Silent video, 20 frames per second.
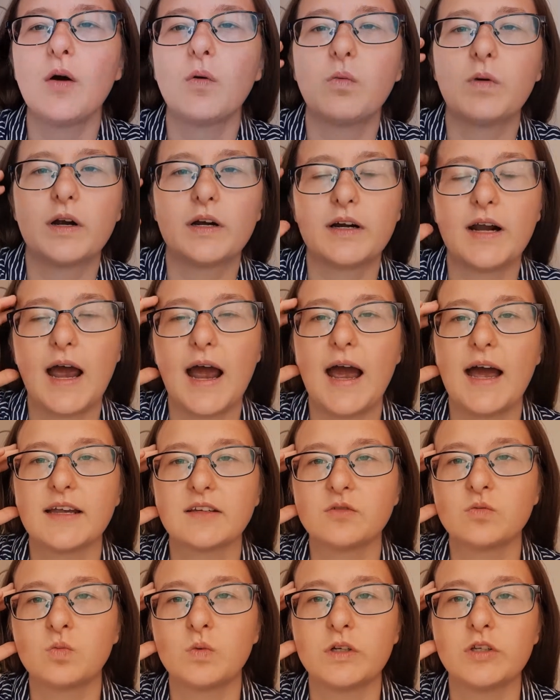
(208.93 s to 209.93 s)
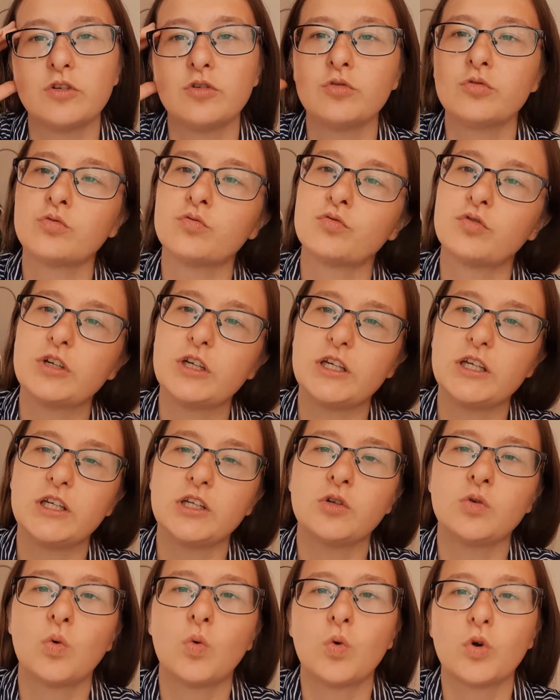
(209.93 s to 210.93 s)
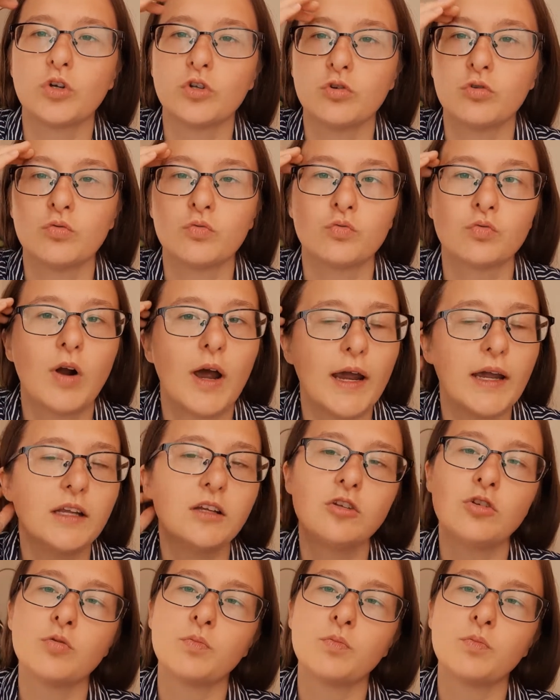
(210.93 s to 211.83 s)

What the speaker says: Whereas when you read or you write,